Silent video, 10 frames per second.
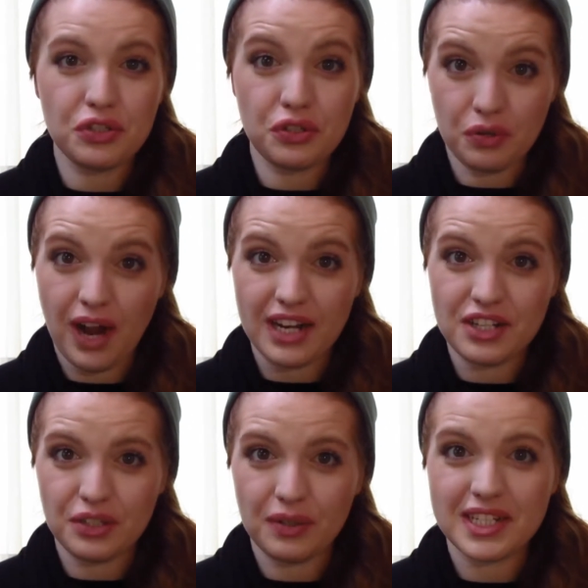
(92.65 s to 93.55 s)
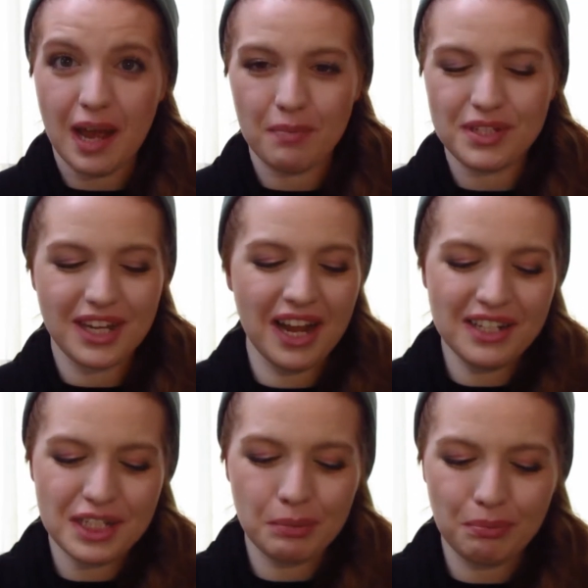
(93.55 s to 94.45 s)
tried to attempt
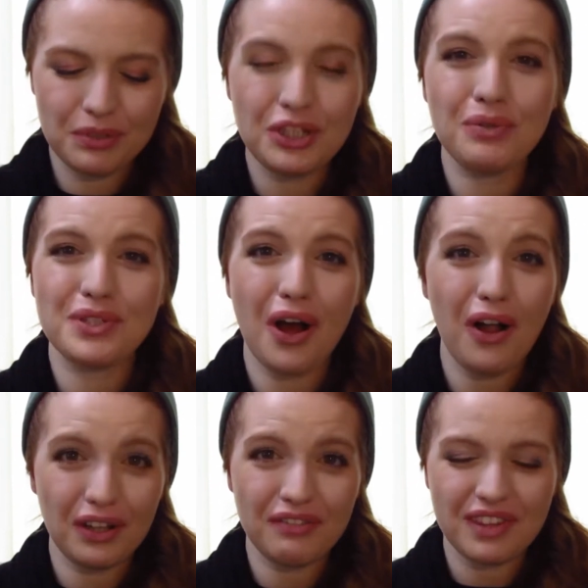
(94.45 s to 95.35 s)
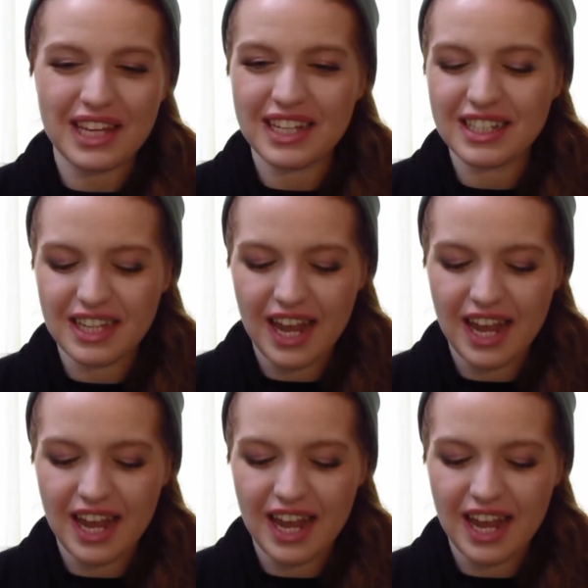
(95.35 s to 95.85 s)
to use all of these,